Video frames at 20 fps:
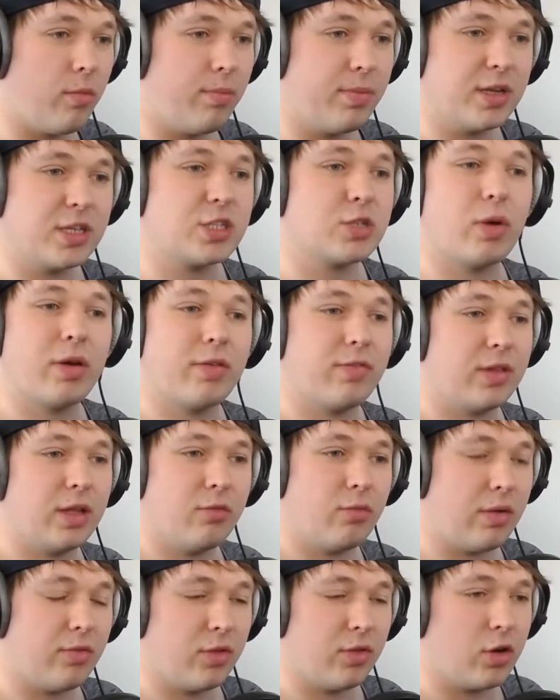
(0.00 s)
will be swiftly
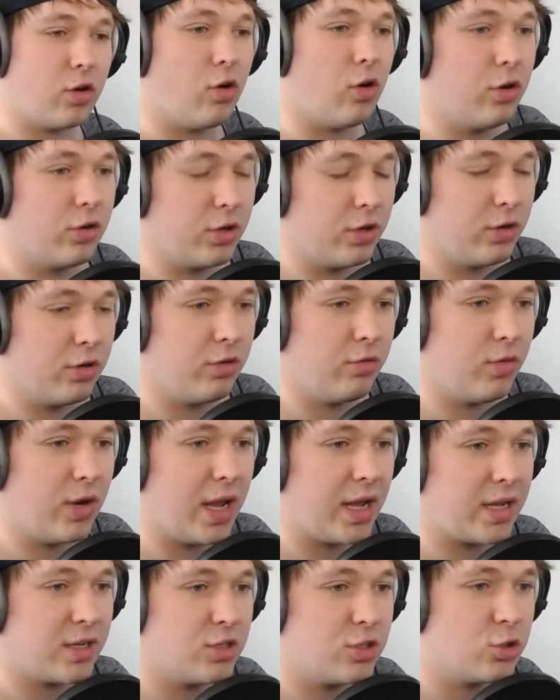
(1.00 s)
round the corner,
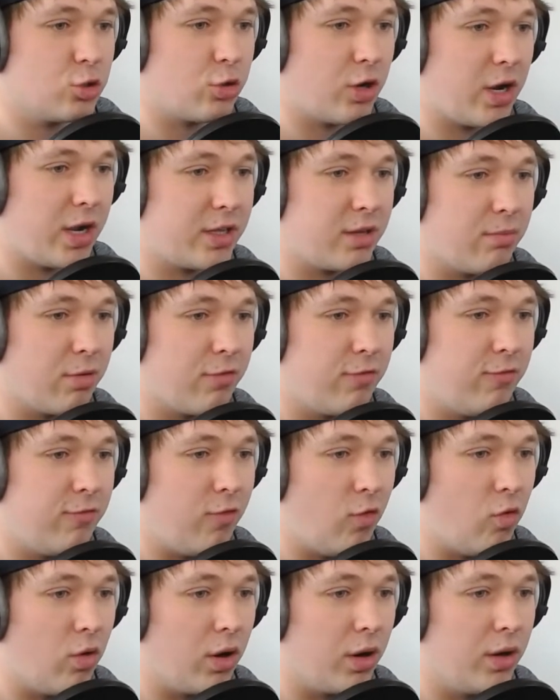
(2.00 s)
reacting to track number
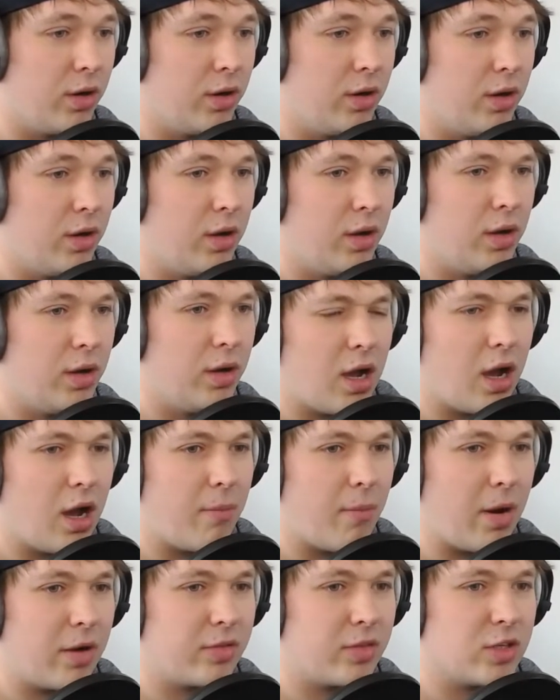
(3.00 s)
four,
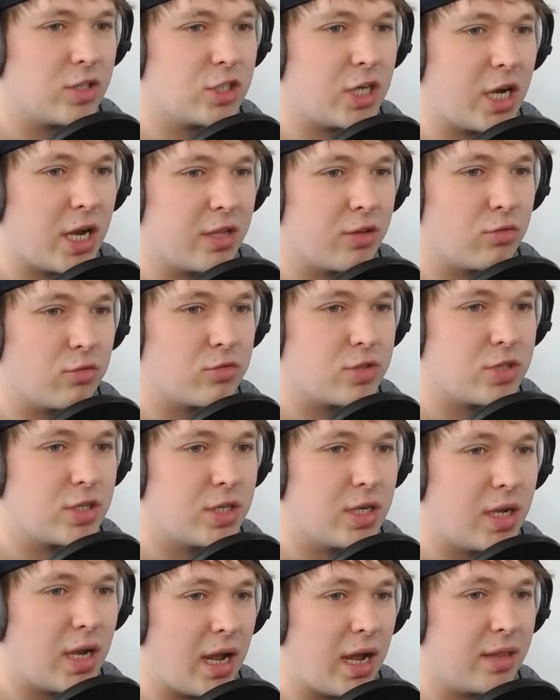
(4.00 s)
Among the
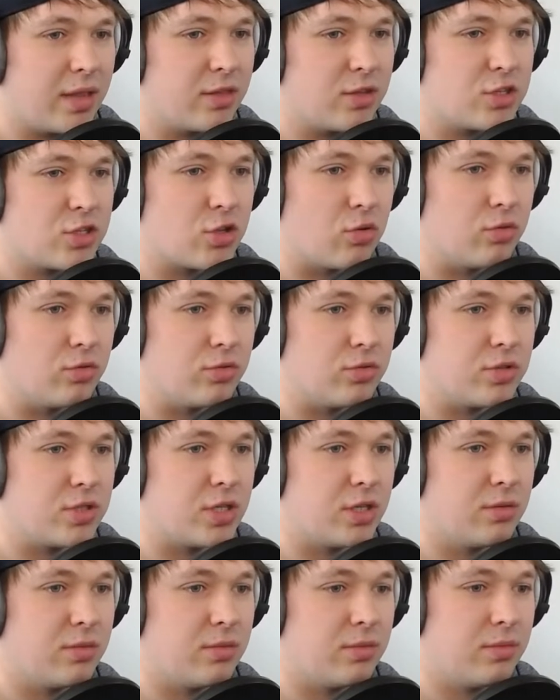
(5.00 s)
Shadows and the
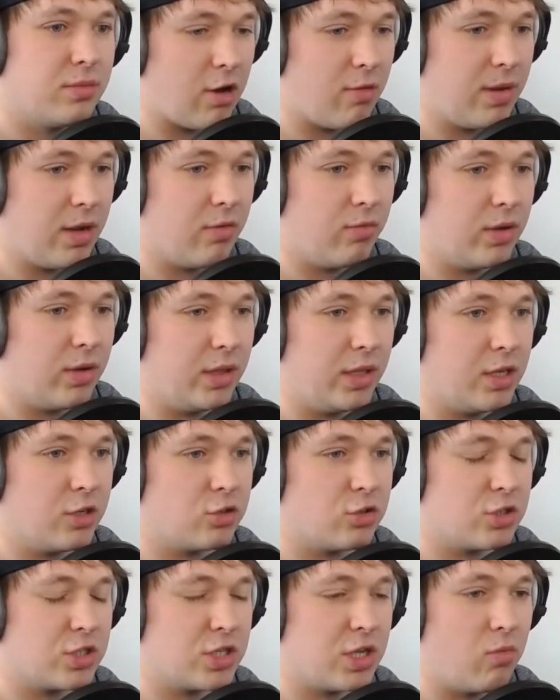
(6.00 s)
Stones. That'll be a really
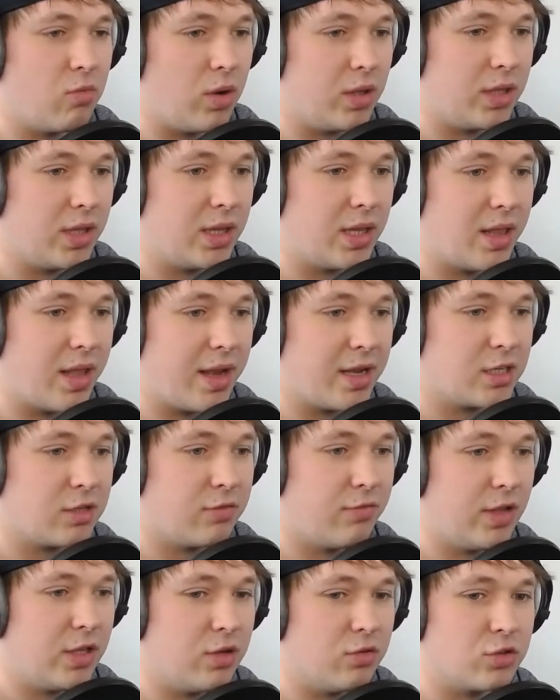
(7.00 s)
interesting one in the
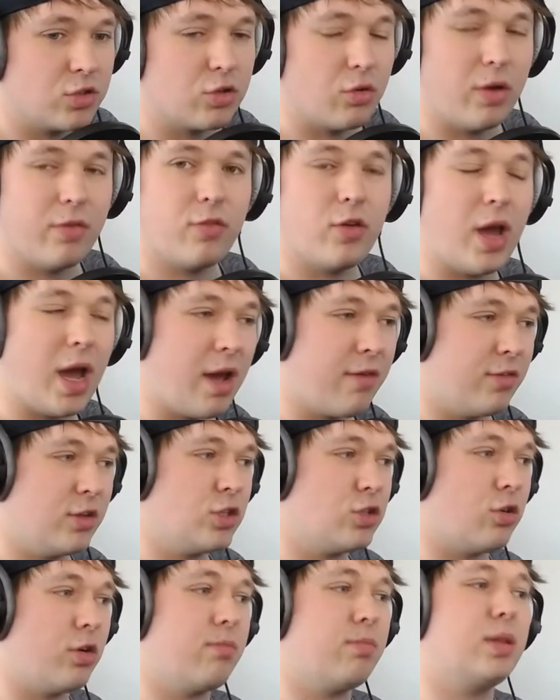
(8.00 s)
next video. So if you have
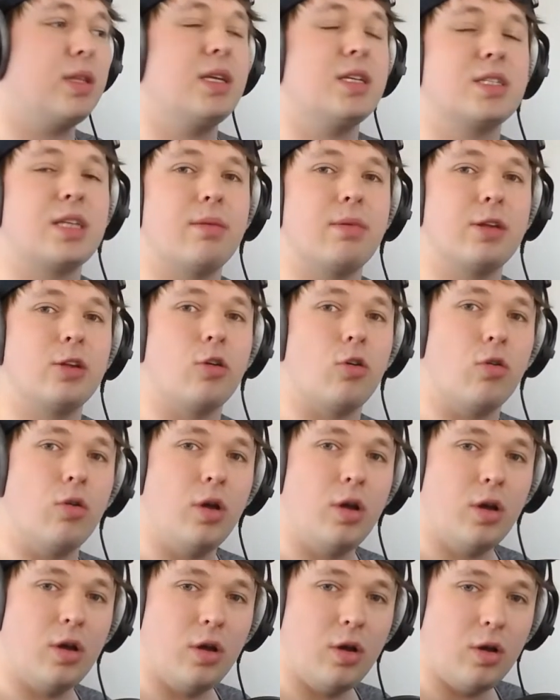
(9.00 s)
enjoyed, please let me know
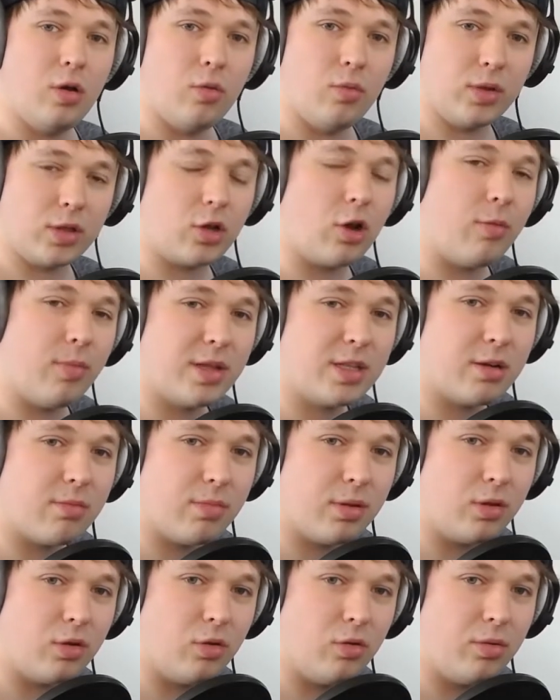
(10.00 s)
with a comment down
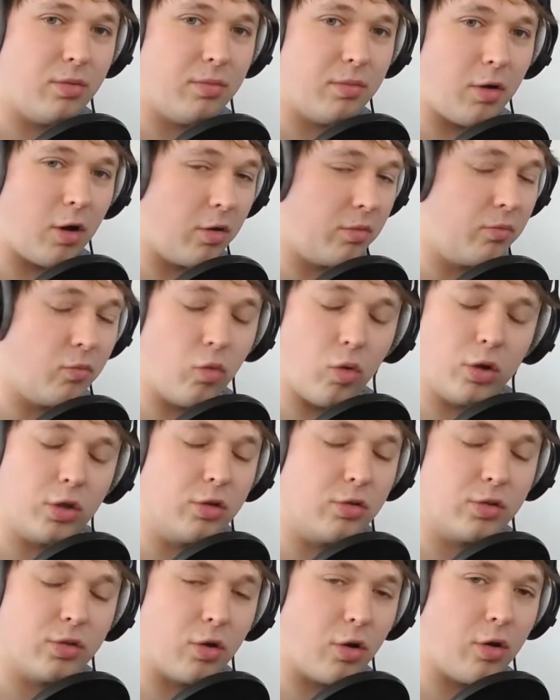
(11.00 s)
below on what
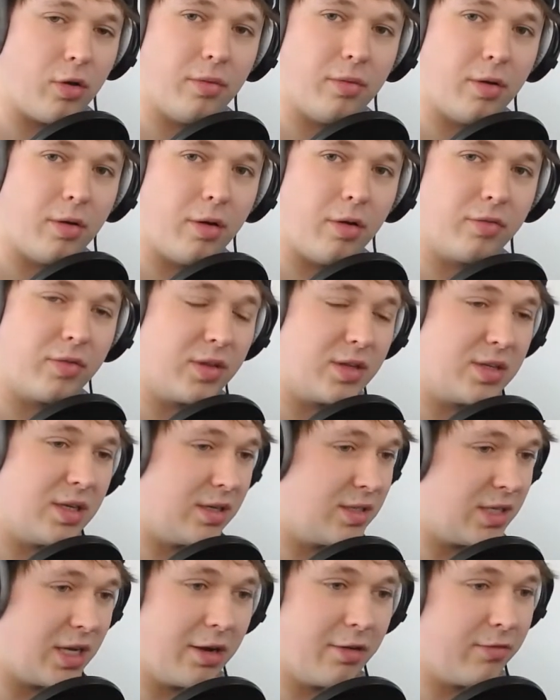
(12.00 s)
you thought of the
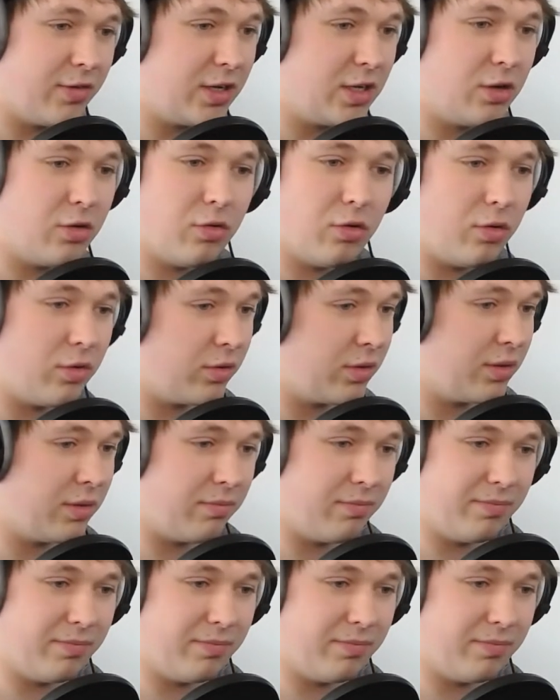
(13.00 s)
entire video or